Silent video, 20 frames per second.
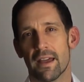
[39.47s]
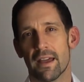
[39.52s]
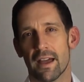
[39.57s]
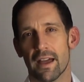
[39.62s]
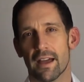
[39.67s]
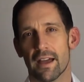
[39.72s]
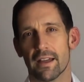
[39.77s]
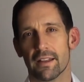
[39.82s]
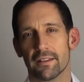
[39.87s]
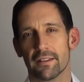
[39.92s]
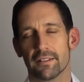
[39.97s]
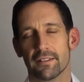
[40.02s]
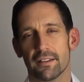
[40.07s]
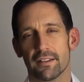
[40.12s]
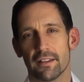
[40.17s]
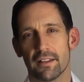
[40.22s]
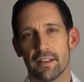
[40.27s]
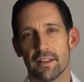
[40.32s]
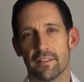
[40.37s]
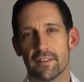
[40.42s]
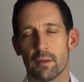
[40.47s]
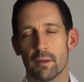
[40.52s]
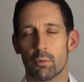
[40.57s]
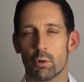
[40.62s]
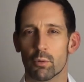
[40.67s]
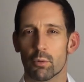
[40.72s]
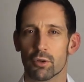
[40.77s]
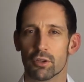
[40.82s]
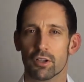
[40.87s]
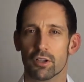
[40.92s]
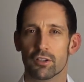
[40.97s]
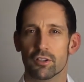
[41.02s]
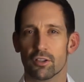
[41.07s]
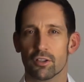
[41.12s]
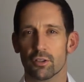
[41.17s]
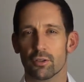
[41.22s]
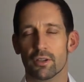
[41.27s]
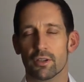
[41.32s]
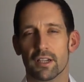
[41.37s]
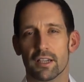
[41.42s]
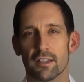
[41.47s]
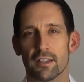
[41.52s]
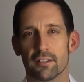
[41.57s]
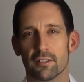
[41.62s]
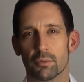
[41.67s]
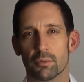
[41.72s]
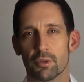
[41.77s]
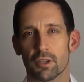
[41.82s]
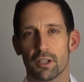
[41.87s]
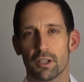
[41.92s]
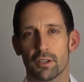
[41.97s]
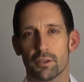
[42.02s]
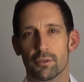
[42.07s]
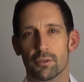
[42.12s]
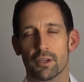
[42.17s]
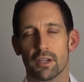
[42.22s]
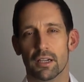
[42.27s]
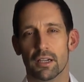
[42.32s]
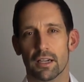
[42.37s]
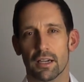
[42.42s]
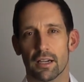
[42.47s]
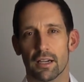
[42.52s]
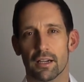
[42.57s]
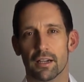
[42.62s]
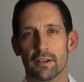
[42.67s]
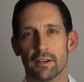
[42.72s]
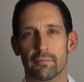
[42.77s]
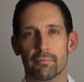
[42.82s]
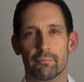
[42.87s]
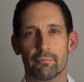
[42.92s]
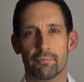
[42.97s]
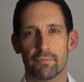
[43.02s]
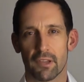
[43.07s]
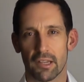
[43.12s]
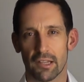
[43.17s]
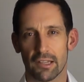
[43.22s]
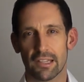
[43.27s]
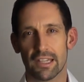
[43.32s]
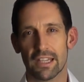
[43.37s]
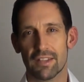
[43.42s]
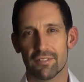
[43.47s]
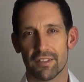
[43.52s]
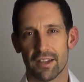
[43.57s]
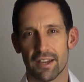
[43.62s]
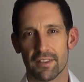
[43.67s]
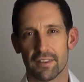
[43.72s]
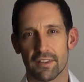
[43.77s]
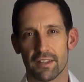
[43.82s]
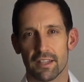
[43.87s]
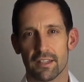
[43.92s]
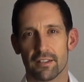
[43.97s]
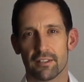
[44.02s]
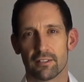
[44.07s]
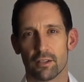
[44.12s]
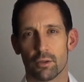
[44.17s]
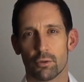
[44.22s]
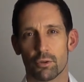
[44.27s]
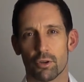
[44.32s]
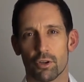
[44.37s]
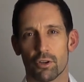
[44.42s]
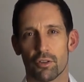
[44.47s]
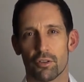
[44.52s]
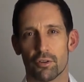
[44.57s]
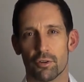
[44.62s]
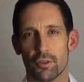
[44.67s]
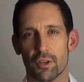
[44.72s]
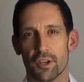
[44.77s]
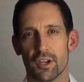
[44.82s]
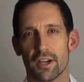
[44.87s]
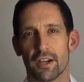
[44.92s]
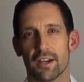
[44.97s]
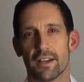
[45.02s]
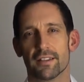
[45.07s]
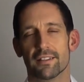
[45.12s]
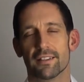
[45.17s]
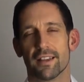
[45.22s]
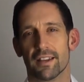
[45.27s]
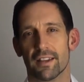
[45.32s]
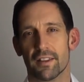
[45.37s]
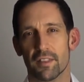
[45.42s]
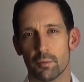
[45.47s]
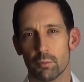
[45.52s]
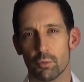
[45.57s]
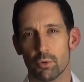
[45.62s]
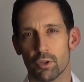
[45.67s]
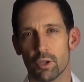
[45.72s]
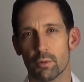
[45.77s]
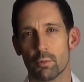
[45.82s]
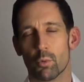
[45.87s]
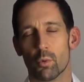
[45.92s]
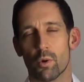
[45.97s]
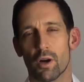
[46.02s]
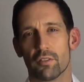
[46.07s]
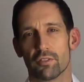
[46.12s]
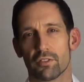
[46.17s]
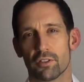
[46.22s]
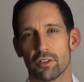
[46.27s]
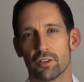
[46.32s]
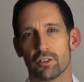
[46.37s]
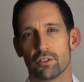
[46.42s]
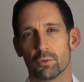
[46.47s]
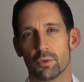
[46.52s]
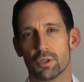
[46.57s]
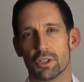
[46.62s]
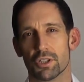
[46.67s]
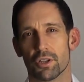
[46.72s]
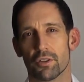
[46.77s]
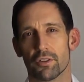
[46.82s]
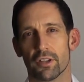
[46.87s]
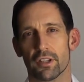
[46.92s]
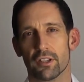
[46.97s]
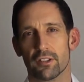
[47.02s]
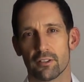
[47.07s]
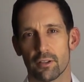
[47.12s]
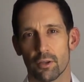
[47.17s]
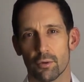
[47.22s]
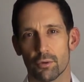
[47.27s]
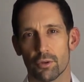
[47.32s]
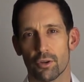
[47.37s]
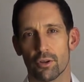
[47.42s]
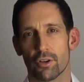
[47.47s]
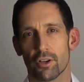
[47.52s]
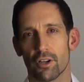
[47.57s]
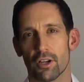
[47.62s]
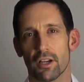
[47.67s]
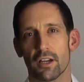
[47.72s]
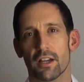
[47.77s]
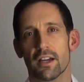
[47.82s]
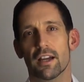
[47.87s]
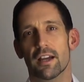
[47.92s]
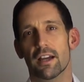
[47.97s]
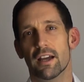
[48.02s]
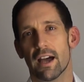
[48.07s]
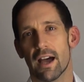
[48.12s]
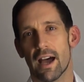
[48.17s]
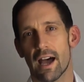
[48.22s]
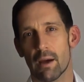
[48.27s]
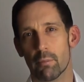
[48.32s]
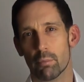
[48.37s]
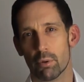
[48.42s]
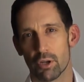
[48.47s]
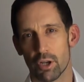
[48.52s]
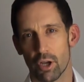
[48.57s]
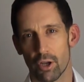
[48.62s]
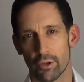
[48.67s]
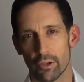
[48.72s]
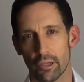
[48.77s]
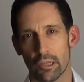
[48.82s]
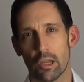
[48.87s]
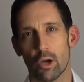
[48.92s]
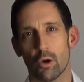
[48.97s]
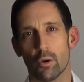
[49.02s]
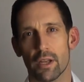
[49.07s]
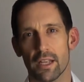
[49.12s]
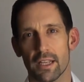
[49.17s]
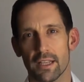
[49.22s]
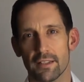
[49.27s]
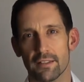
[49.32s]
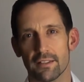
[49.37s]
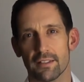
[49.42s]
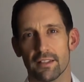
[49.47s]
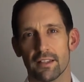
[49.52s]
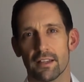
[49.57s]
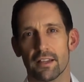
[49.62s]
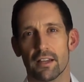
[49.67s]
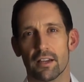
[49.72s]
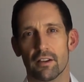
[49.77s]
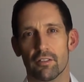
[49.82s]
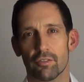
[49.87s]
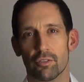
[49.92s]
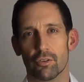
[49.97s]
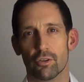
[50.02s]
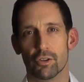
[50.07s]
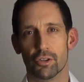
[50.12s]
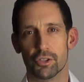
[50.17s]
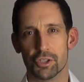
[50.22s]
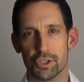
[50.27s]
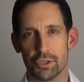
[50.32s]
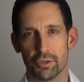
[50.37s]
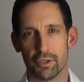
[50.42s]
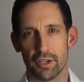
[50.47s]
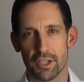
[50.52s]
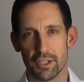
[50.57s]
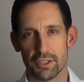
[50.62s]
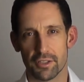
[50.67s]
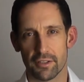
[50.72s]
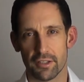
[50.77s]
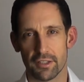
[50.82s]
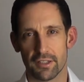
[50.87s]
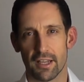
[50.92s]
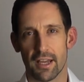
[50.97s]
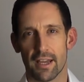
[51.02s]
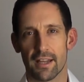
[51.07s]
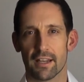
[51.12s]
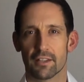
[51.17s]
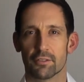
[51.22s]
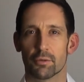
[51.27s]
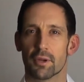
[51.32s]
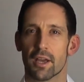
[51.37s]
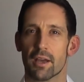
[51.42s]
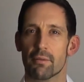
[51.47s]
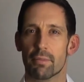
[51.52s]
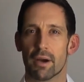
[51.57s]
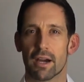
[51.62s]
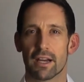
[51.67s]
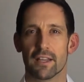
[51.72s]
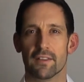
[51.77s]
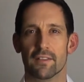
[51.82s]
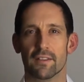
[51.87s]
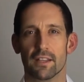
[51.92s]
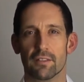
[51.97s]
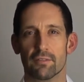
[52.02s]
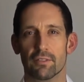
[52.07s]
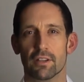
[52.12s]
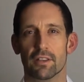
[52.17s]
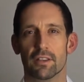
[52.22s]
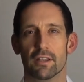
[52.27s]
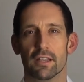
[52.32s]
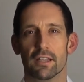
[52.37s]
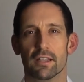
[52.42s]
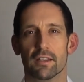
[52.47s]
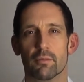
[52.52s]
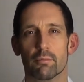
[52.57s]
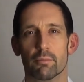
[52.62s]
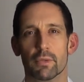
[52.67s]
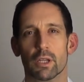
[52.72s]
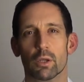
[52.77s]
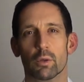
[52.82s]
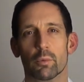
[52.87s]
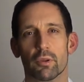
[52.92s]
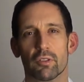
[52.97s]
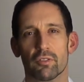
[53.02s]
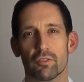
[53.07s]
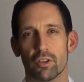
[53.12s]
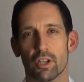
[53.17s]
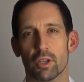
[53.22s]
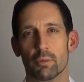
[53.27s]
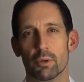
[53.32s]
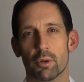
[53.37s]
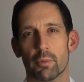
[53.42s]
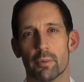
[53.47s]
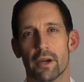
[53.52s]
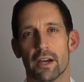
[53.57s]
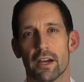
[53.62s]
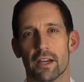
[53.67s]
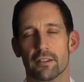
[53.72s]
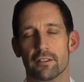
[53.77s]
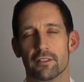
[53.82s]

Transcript: And then what we're going to do is we're going to leave that in the slow cooker through the night, and in the morning my wife's going to switch on the slow cooker and put it on low heat for the duration of the day, and as we get back in the evening the meal will be fully prepared.